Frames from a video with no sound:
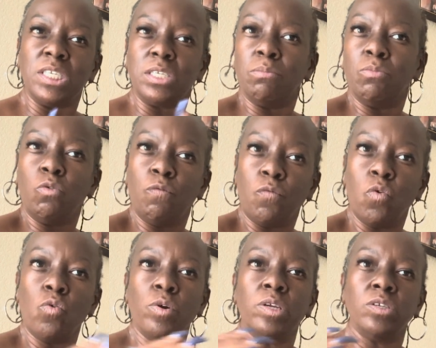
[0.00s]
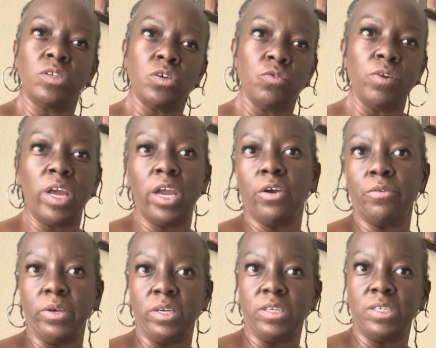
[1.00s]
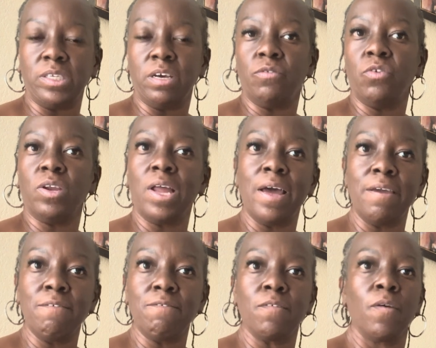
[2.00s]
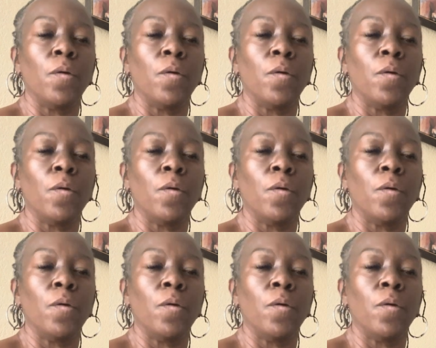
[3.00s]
to move forward in certain areas of your life,